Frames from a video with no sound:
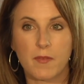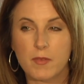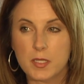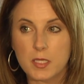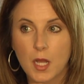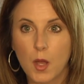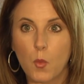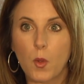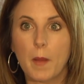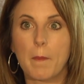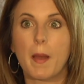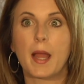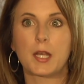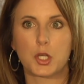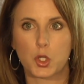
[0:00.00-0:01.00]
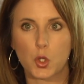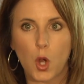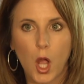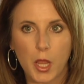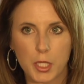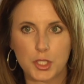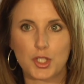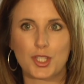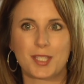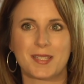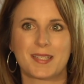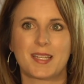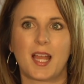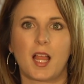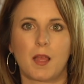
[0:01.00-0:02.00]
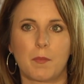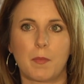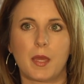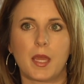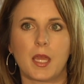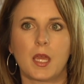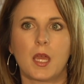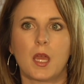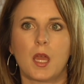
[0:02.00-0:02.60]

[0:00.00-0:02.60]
If it's not what my neurologist is telling me,